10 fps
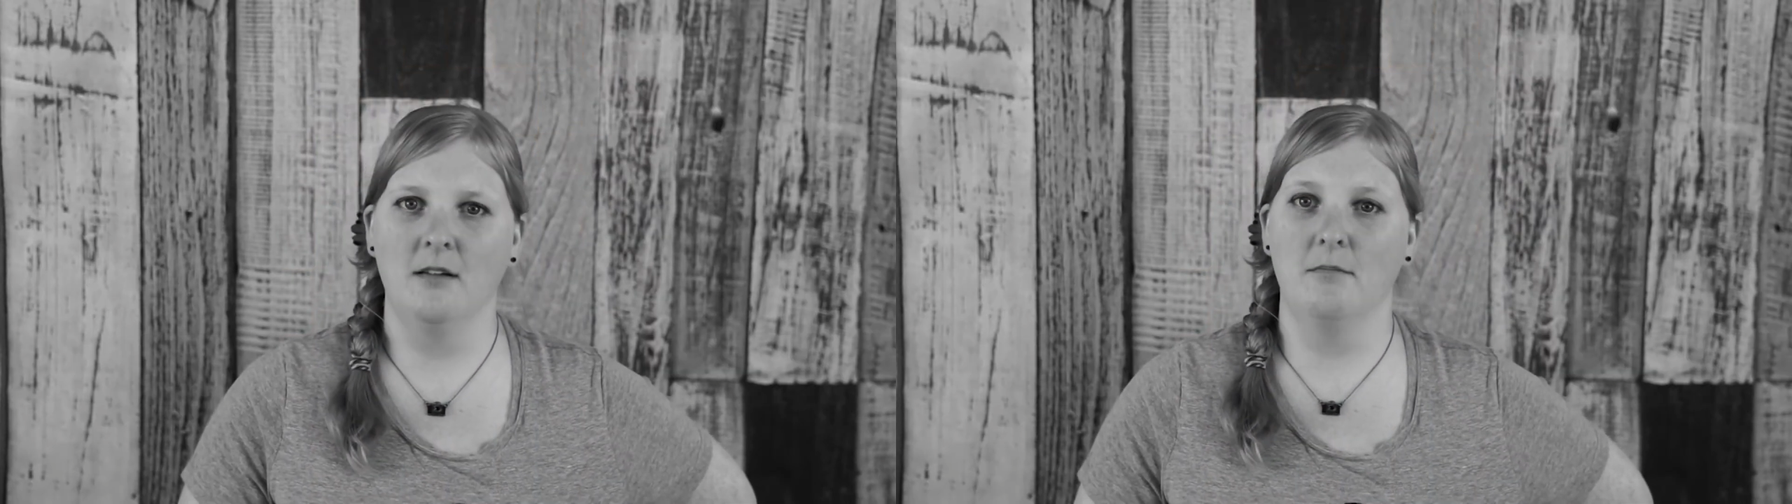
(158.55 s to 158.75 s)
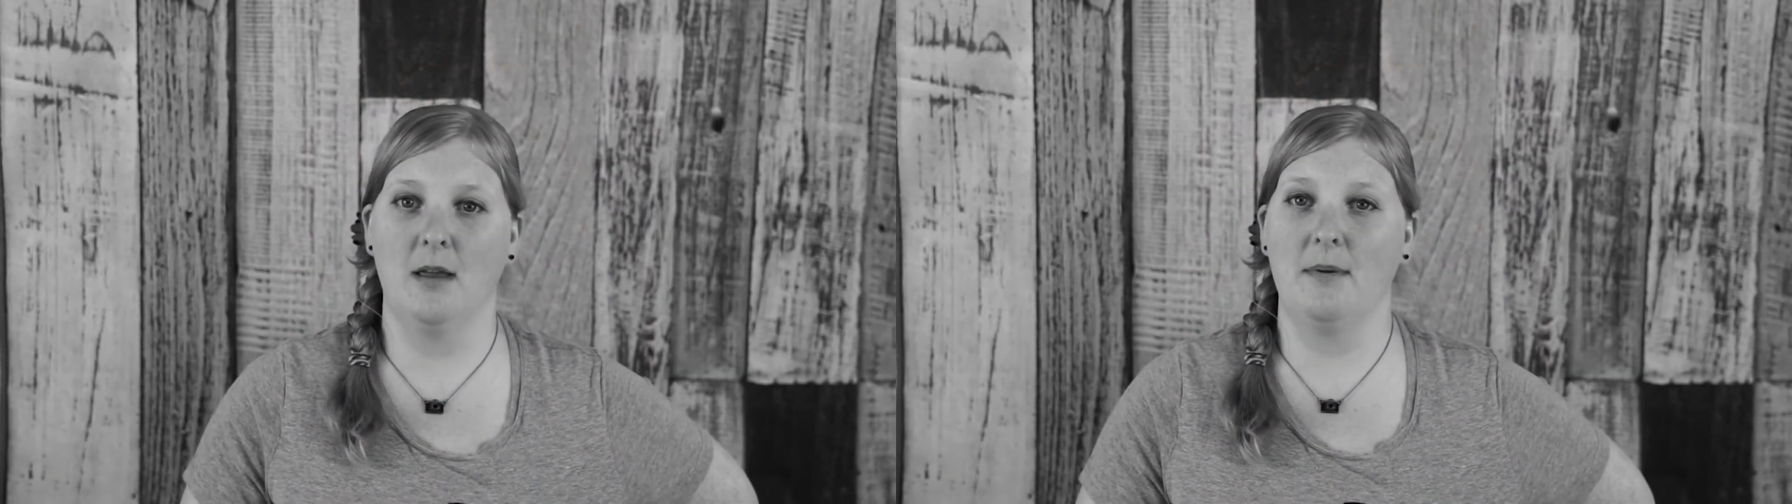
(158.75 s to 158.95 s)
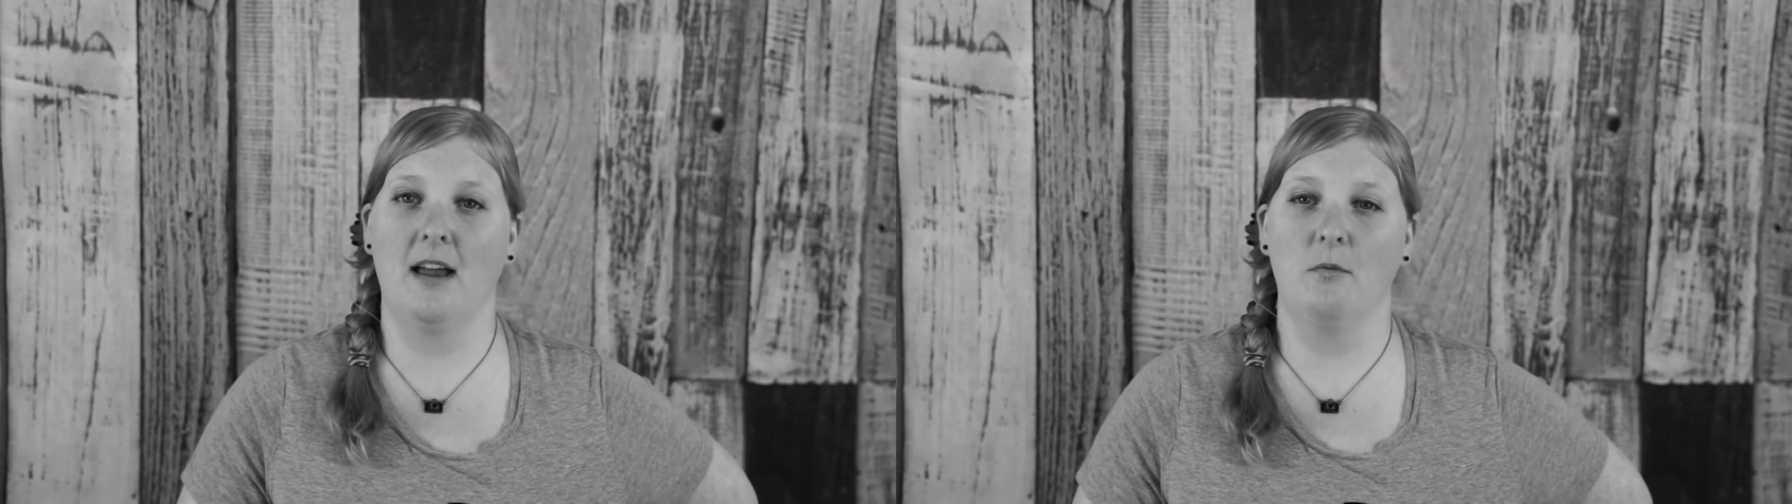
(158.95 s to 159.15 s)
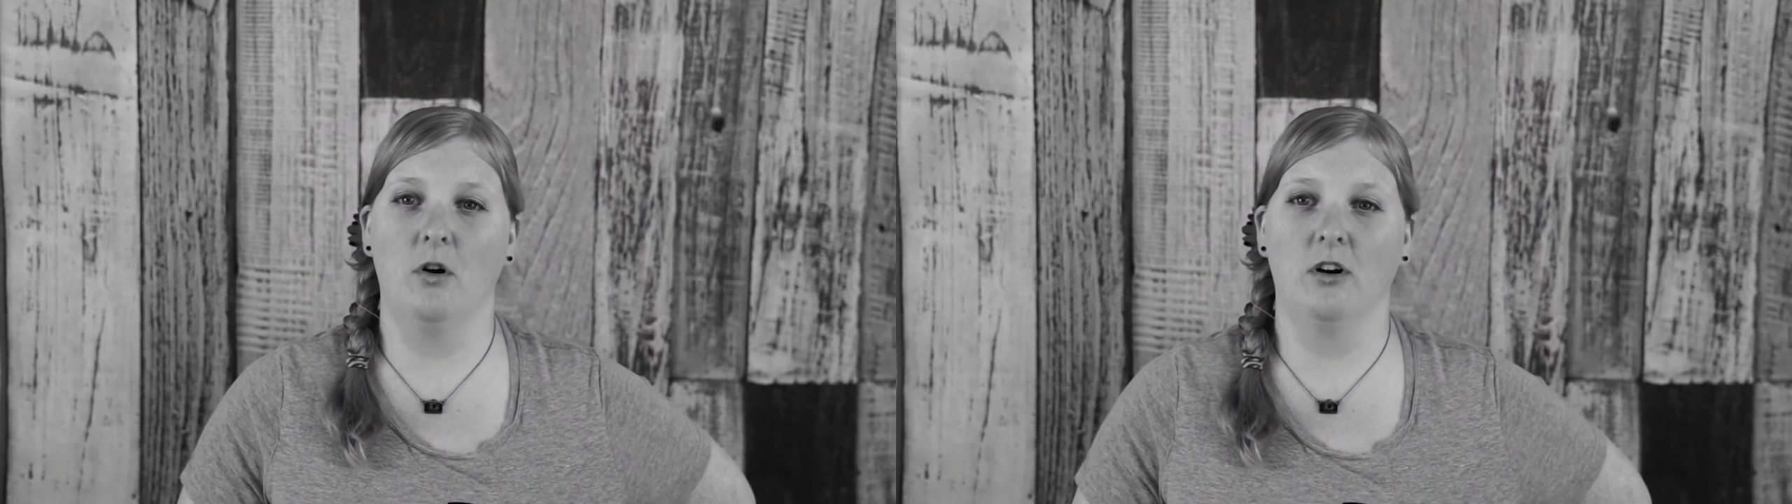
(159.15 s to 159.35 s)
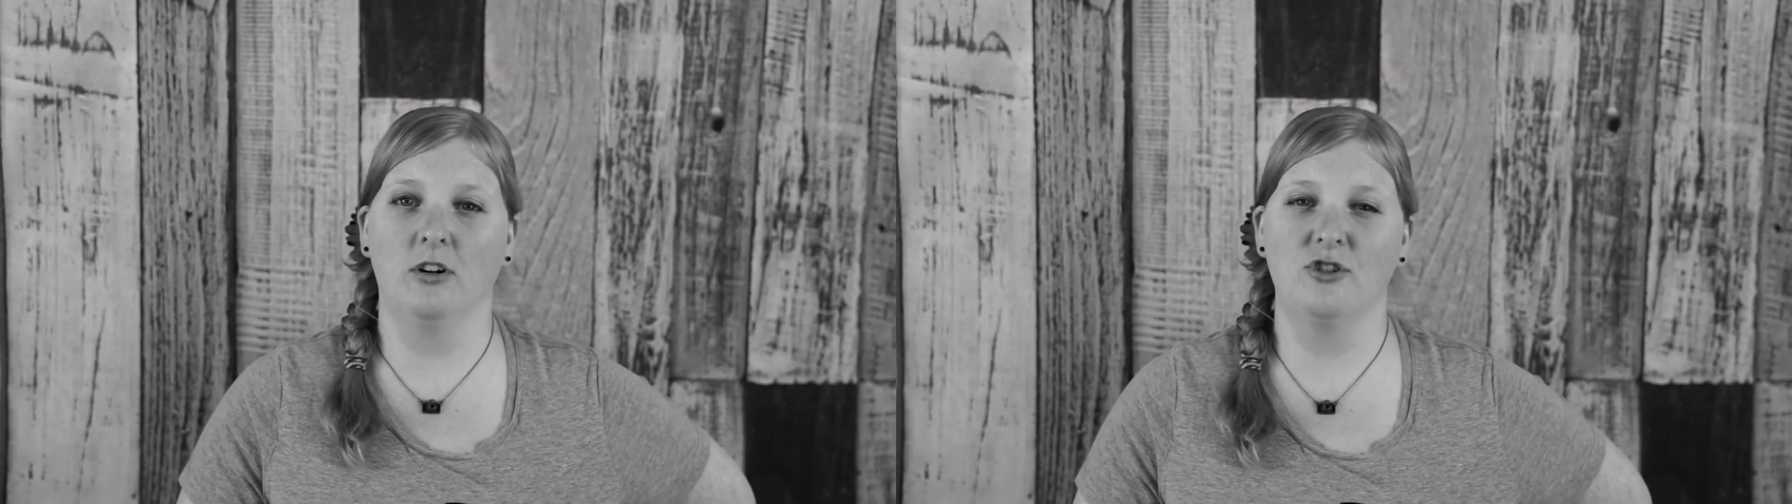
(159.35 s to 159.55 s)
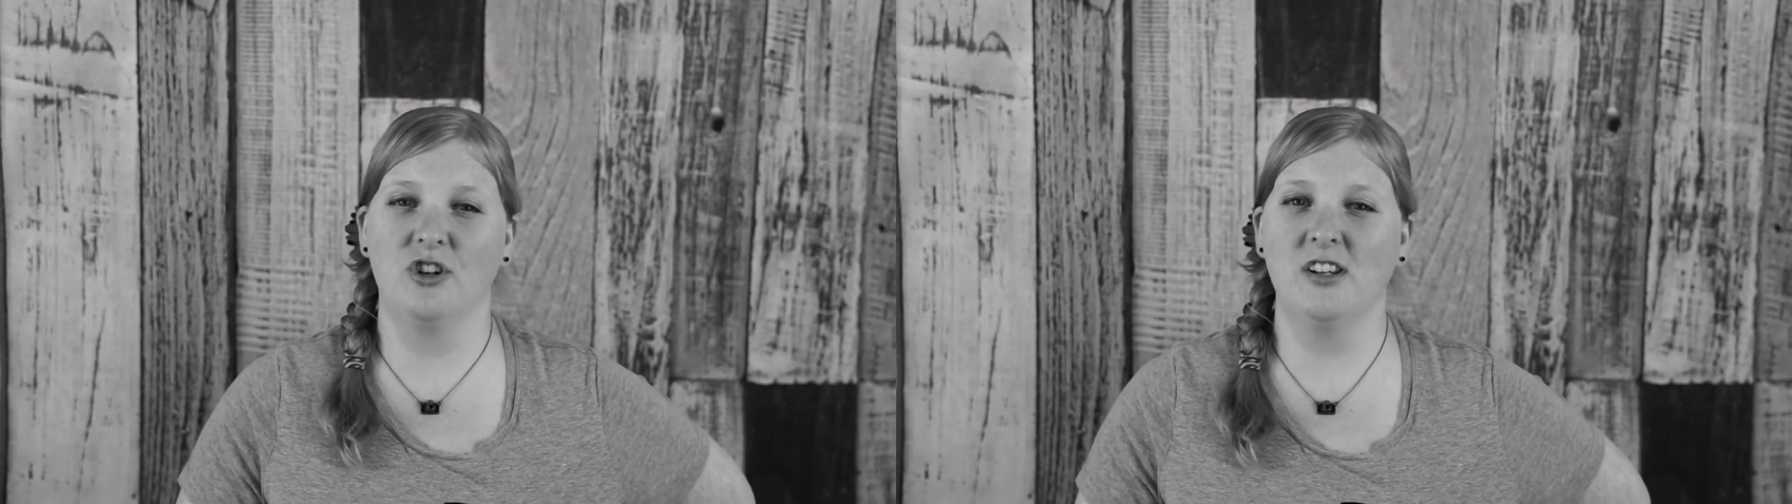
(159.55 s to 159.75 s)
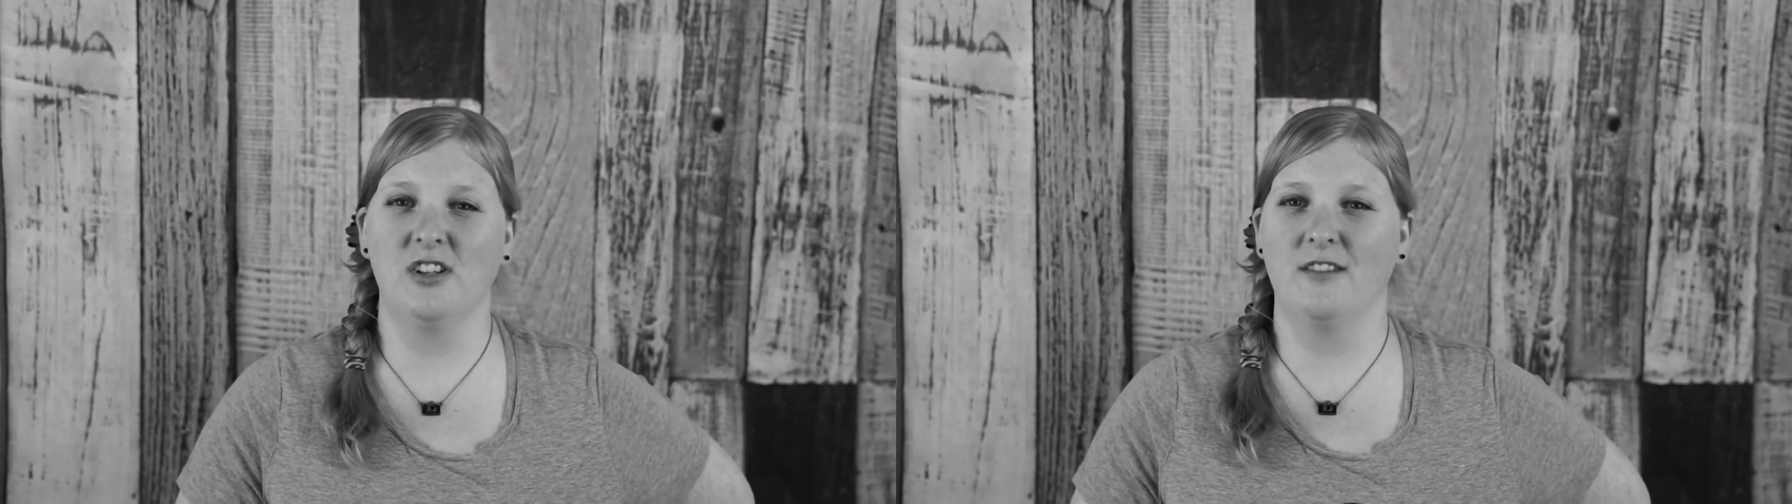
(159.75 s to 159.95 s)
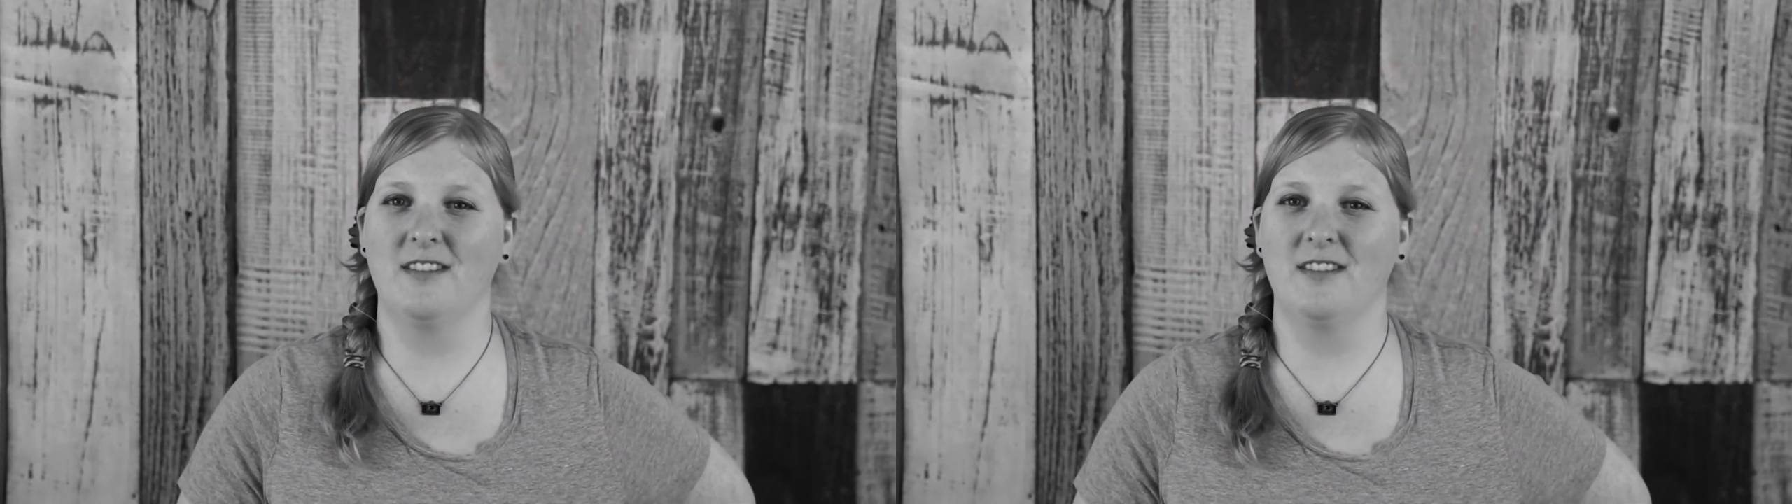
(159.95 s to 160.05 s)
Maybe I want her just off